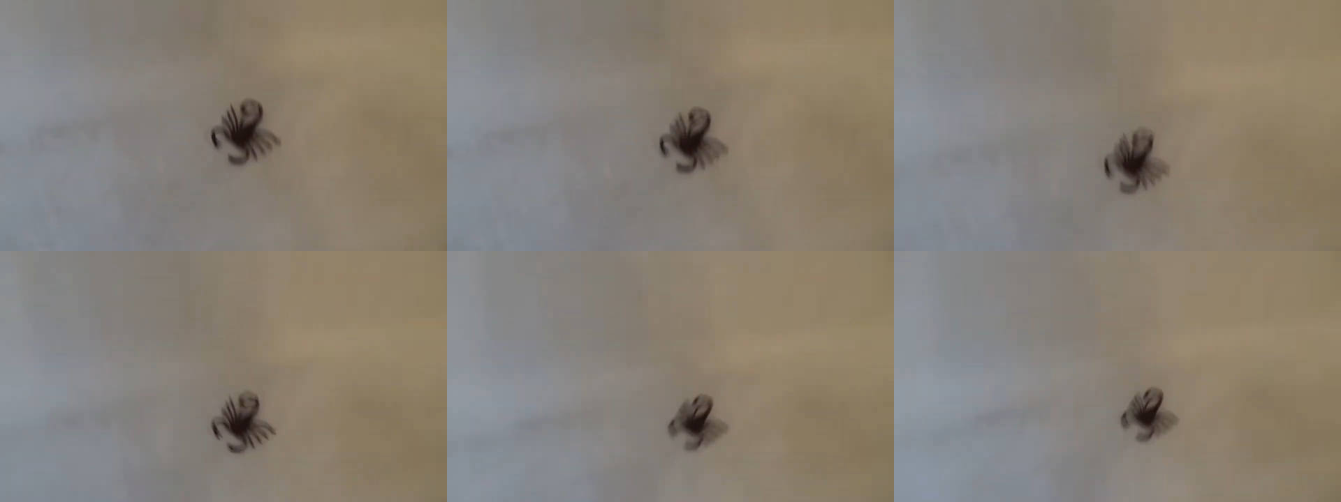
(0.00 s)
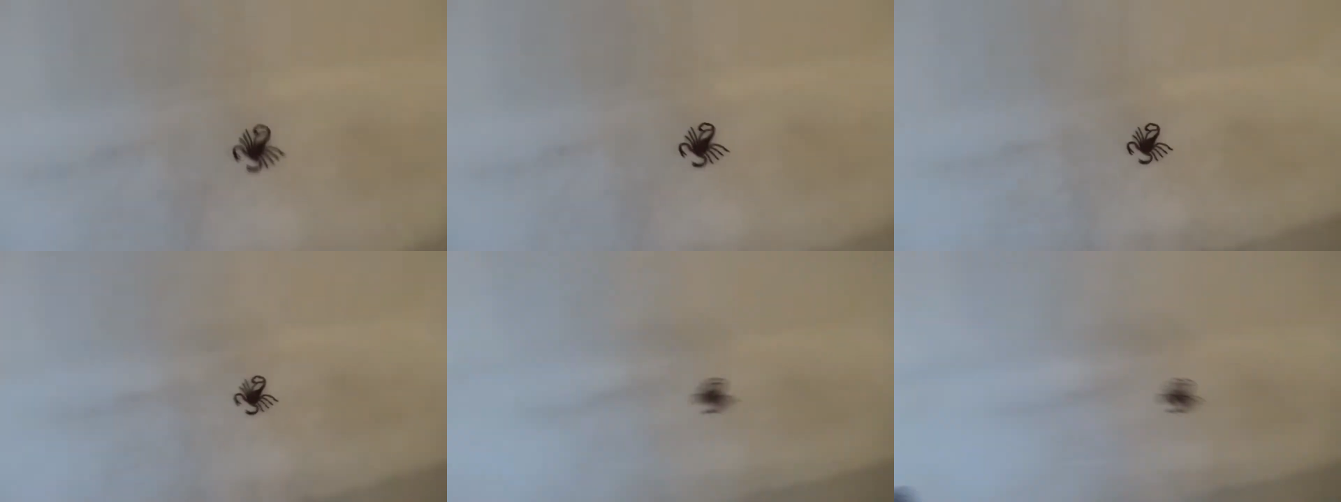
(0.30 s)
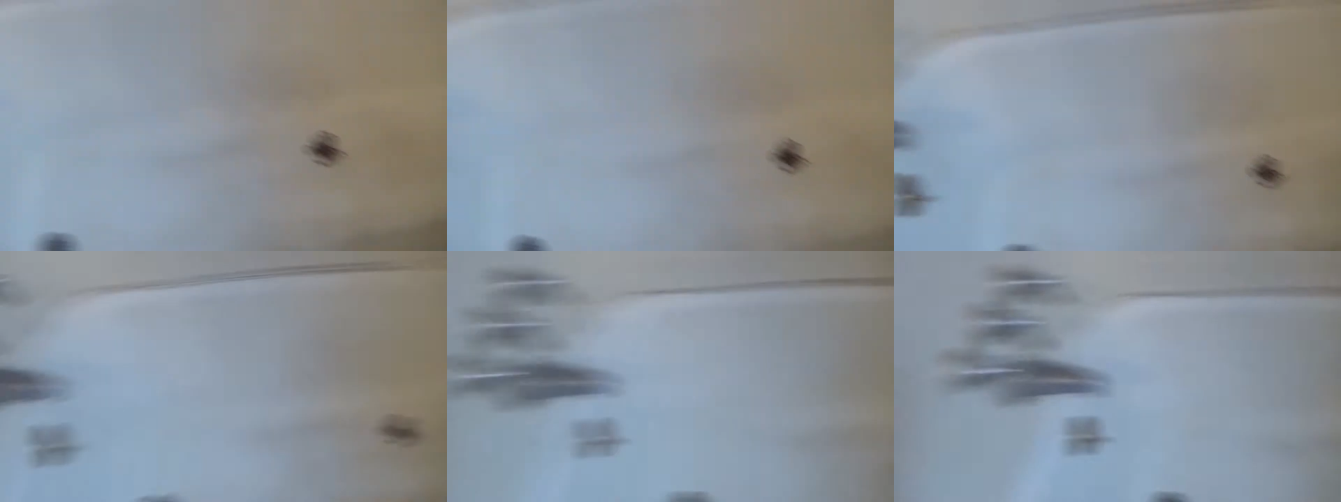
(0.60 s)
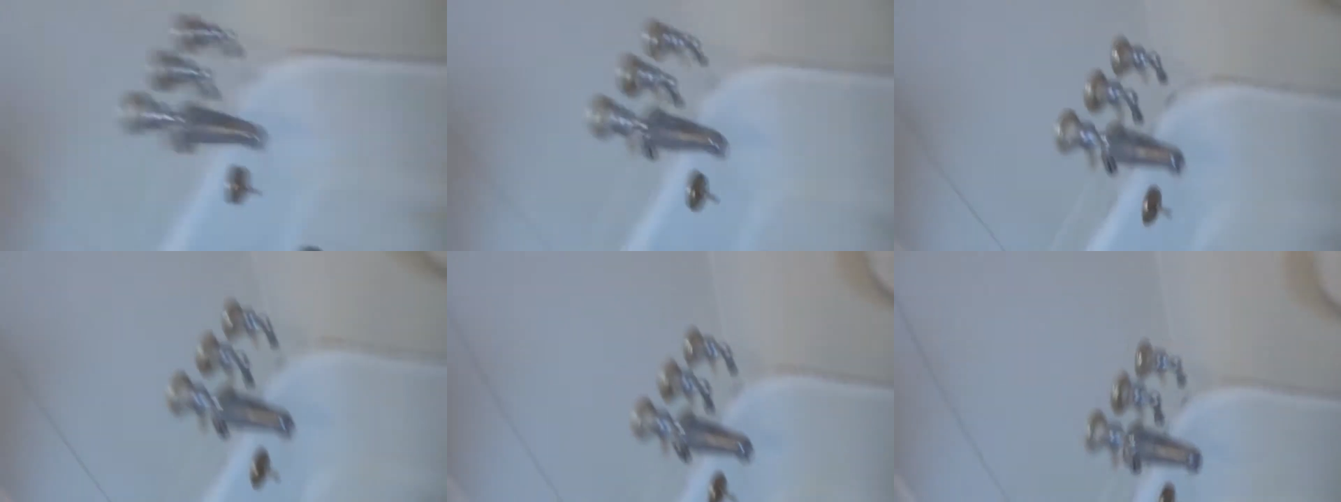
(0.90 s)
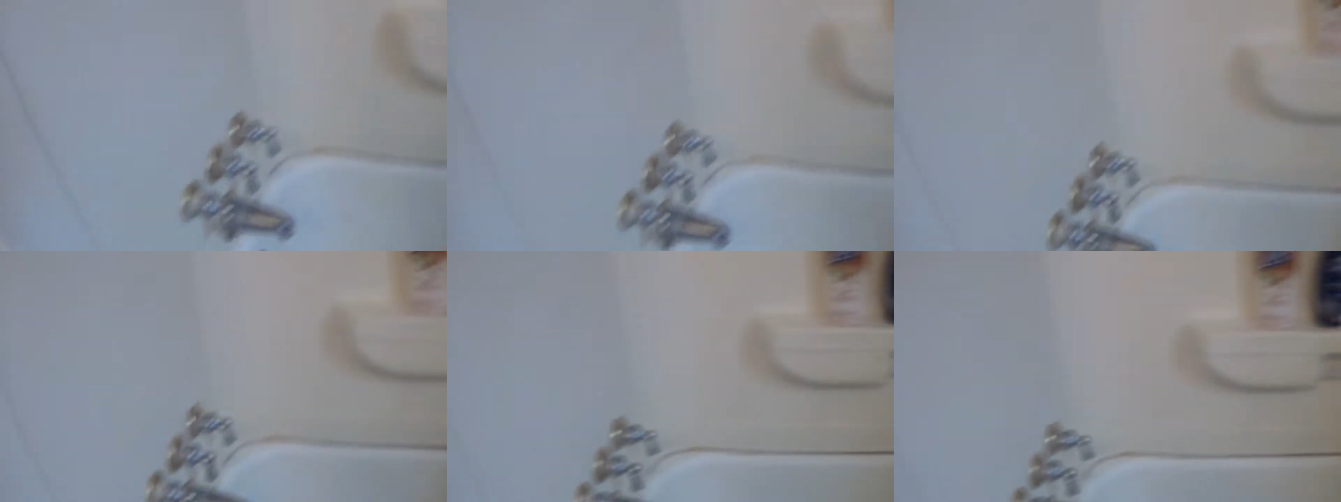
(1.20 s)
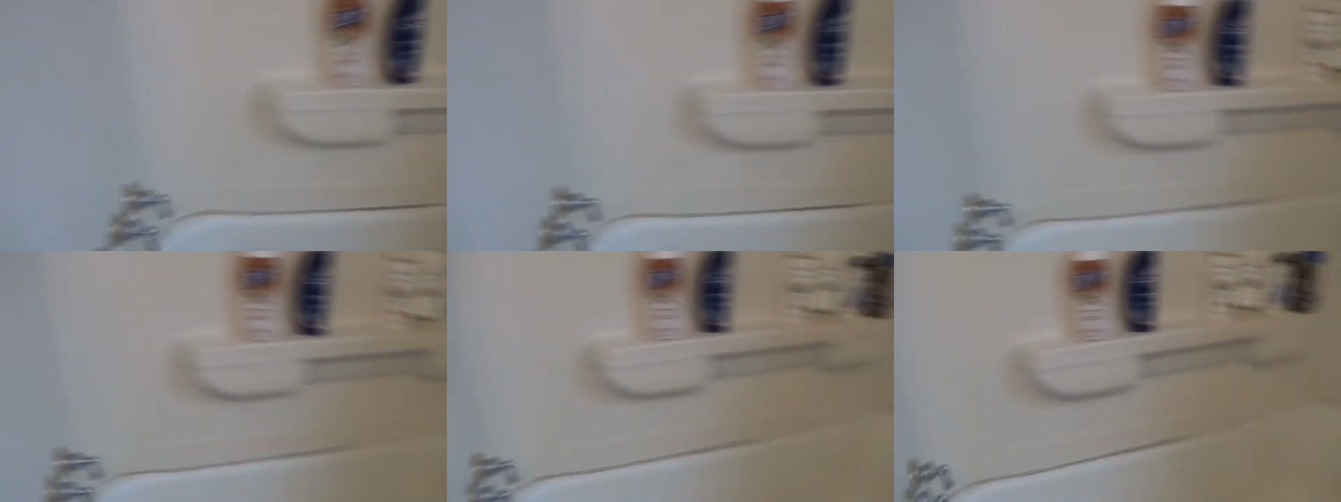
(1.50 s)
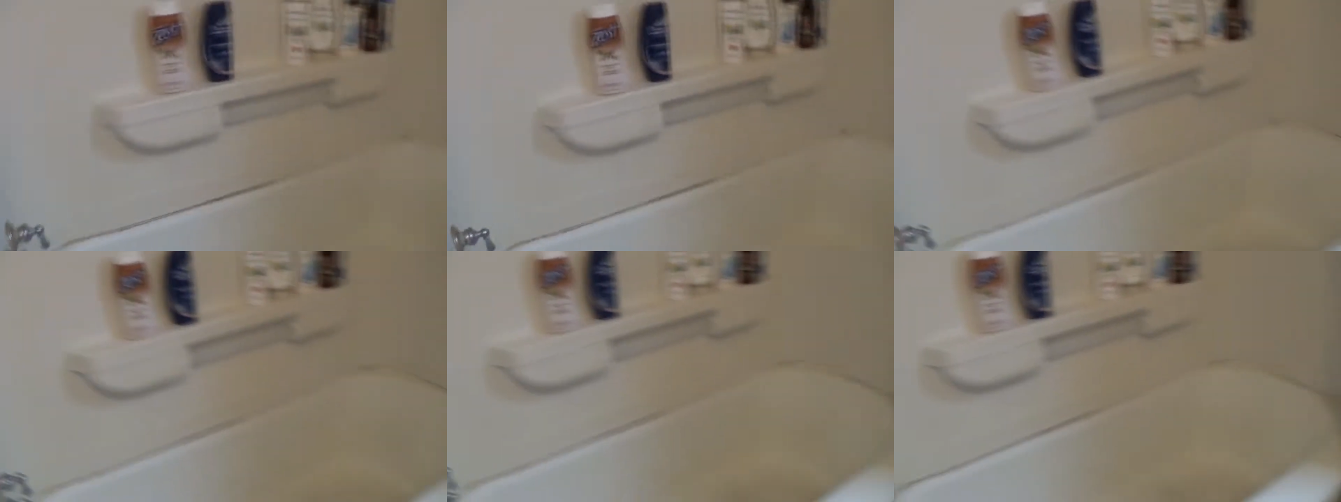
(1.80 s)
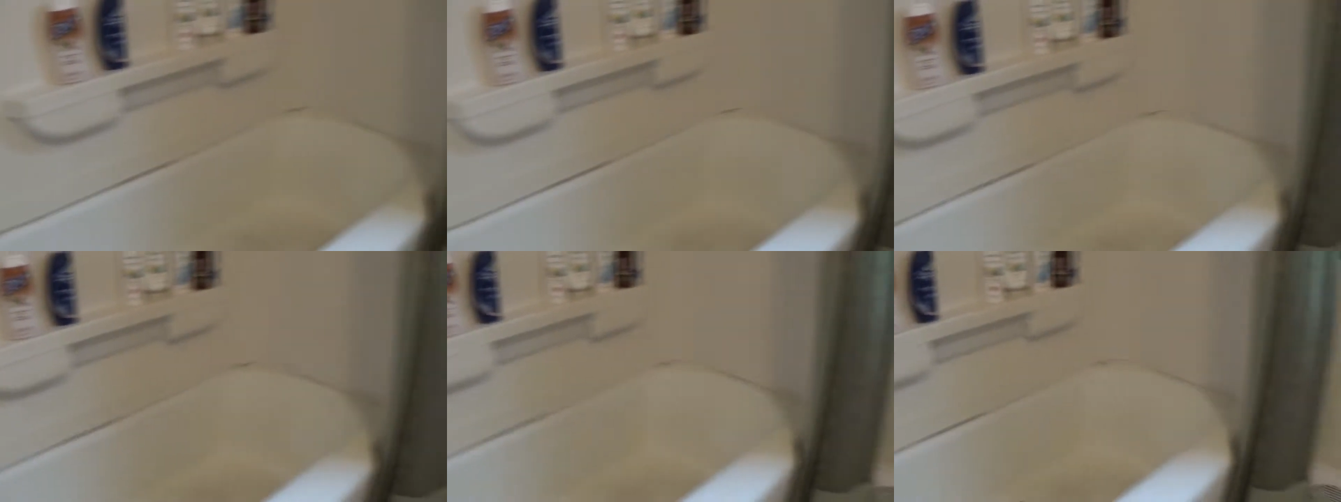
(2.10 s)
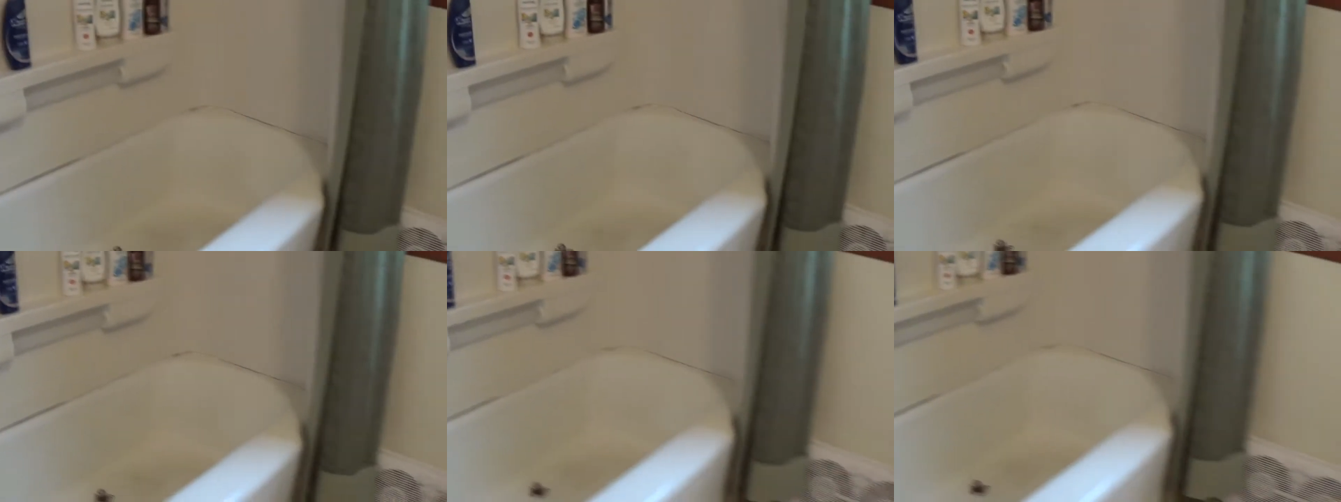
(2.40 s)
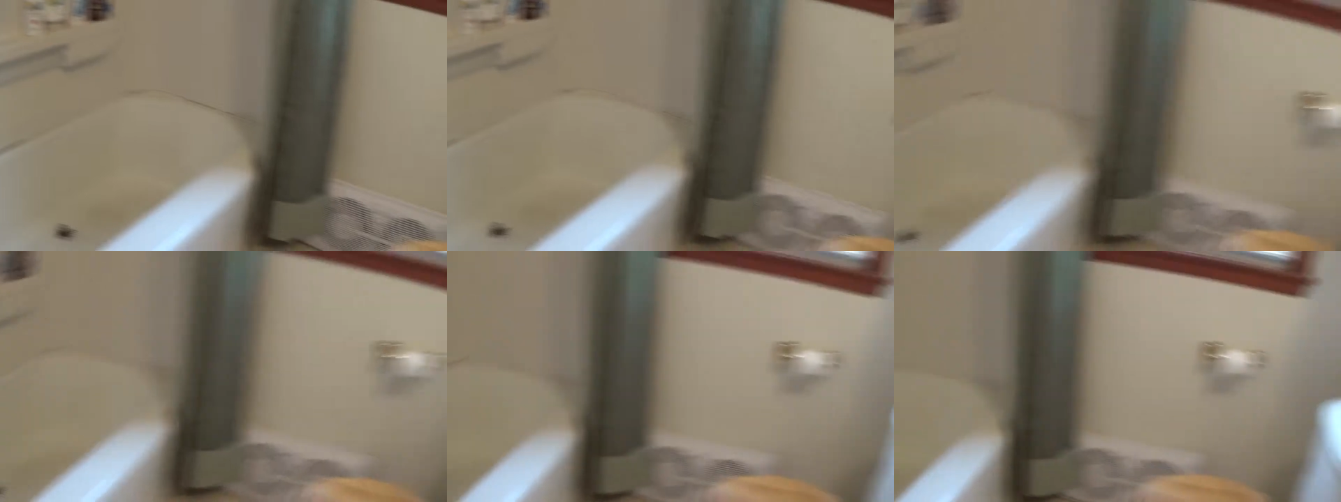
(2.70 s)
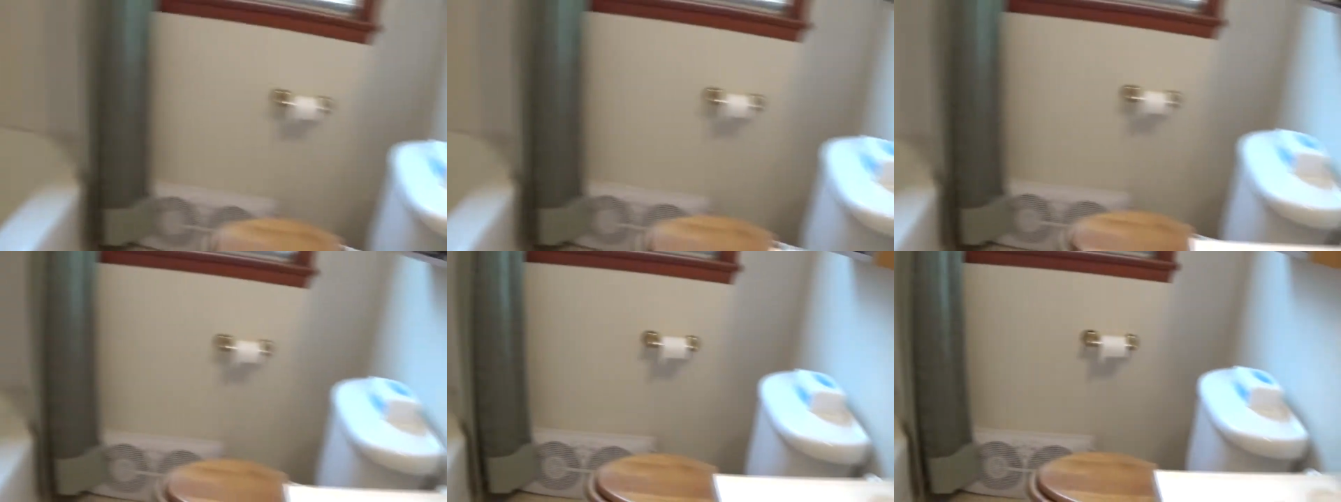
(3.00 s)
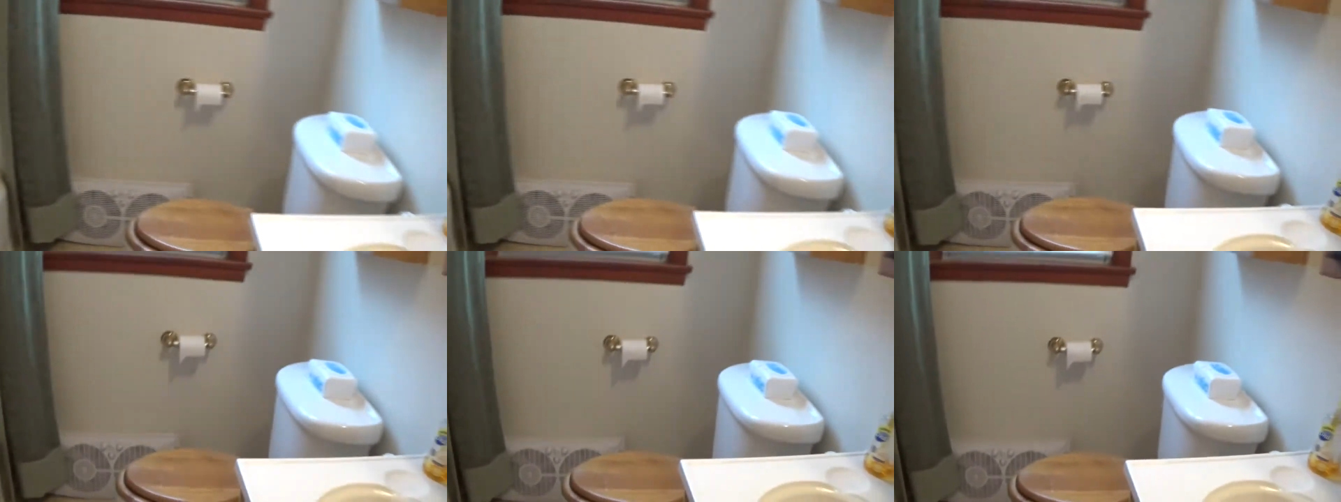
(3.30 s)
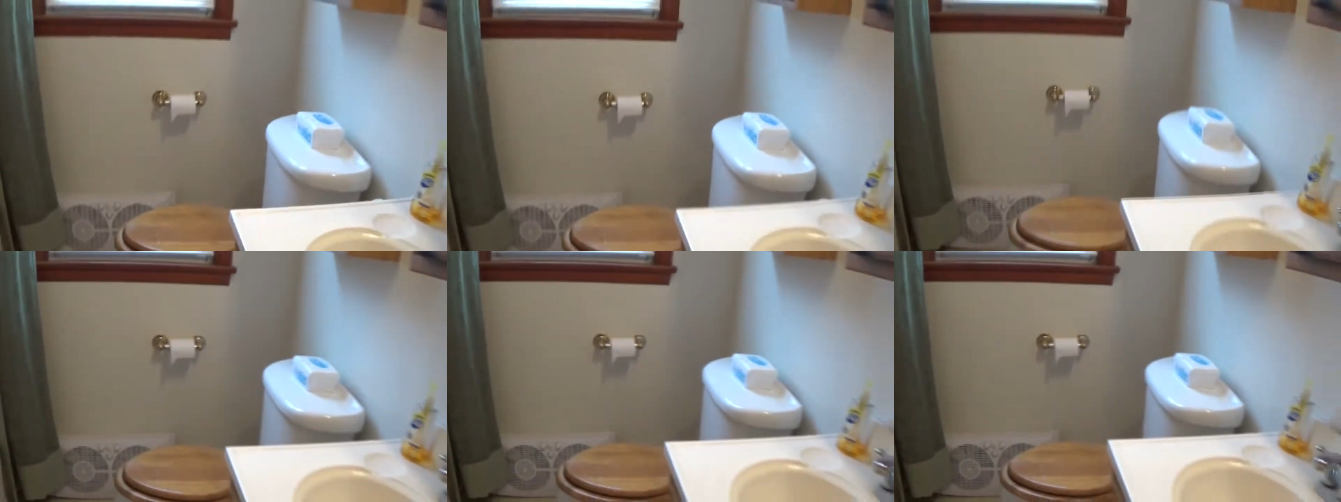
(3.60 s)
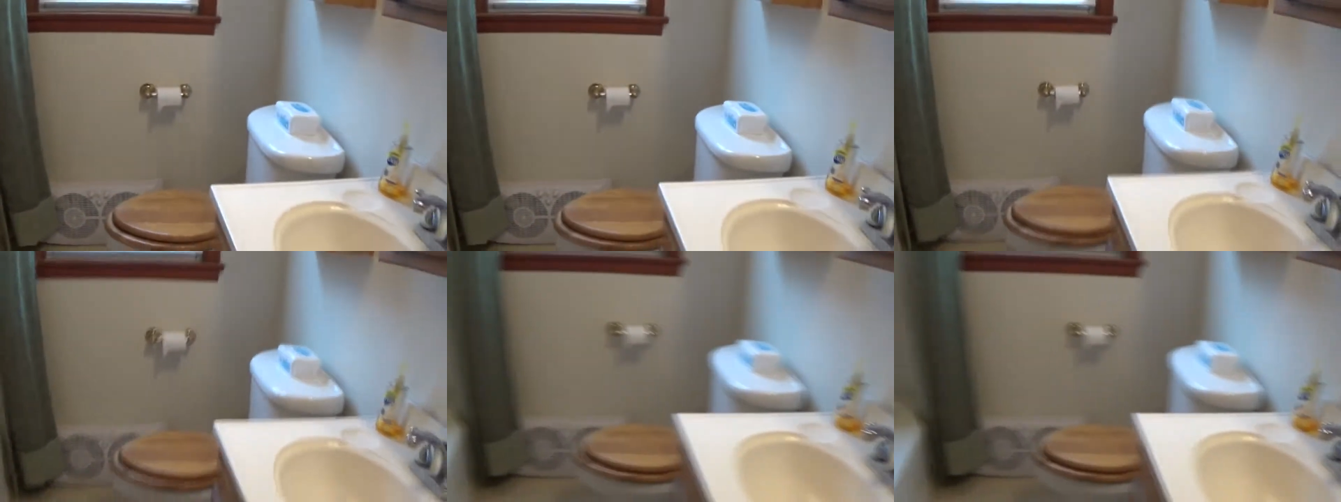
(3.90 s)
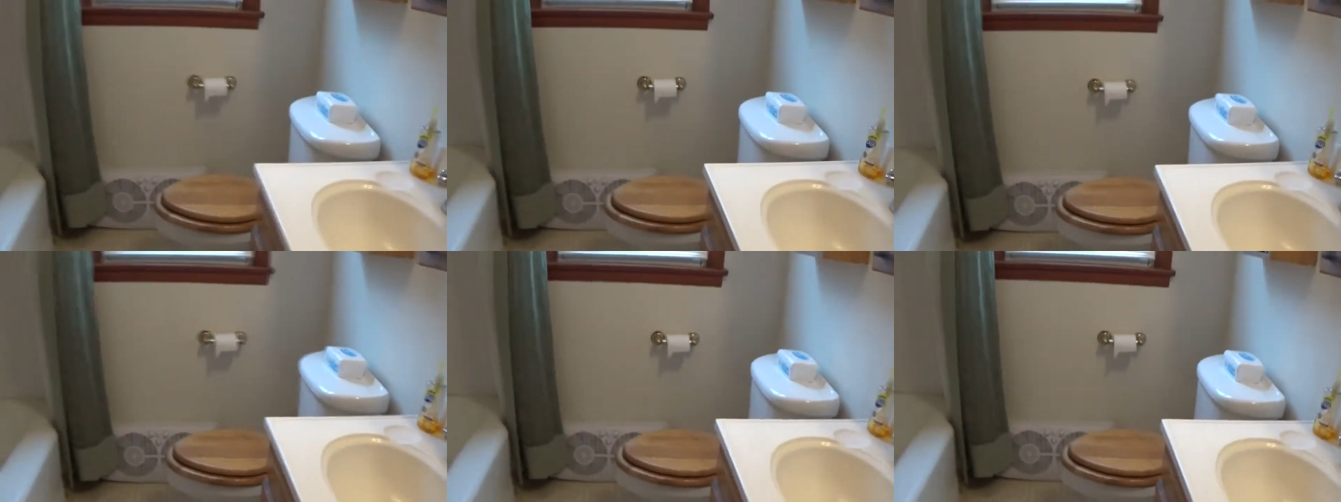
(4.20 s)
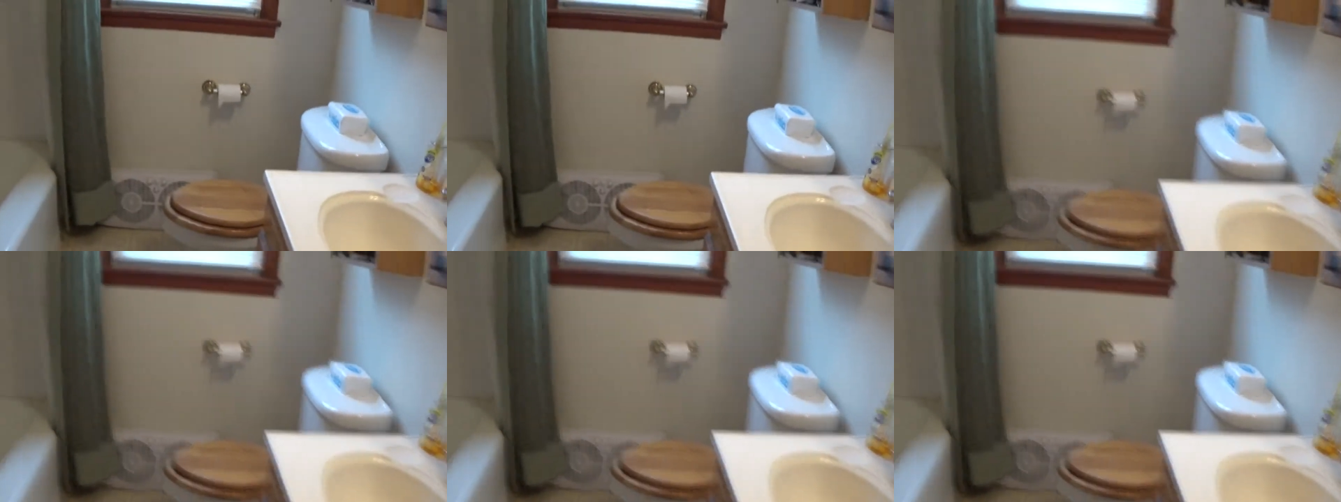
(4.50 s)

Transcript: [unreadable: no face in view]